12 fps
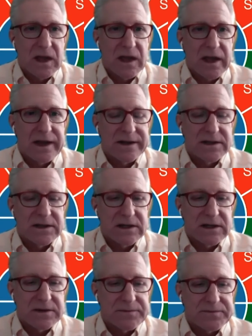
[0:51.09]

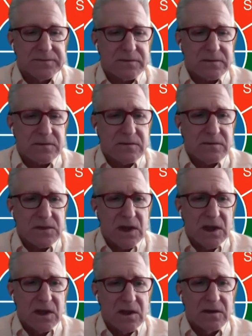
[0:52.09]

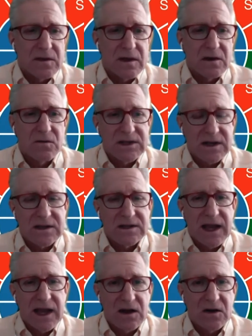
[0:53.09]
It was at his
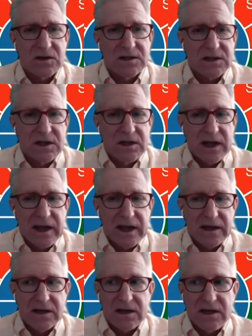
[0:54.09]
house.
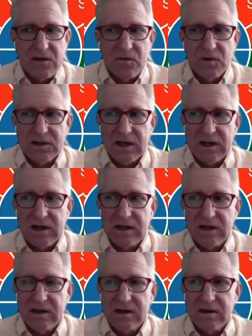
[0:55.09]
And he was
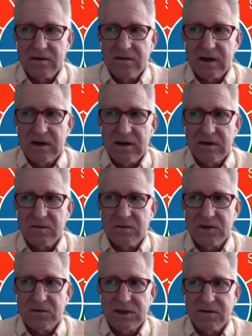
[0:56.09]
an
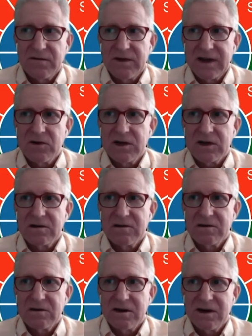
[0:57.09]
inveterate
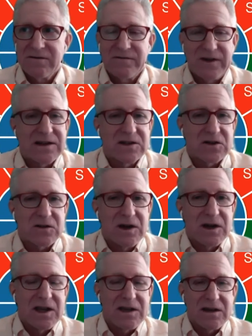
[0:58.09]
inventor.
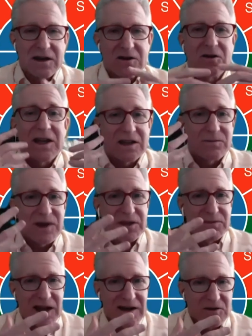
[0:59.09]
He not only had the
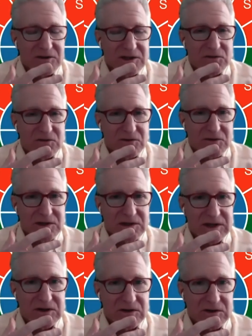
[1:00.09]
mathematical school
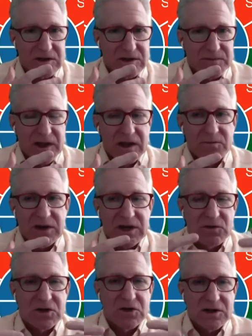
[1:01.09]
skills, but he
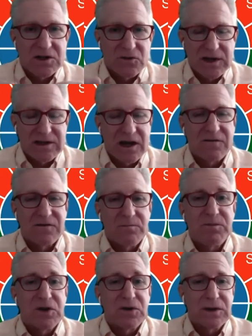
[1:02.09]
was also, he loved to
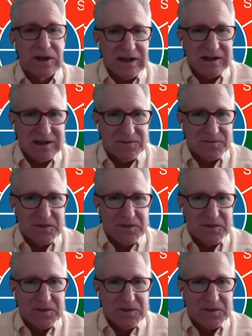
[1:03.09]
build things.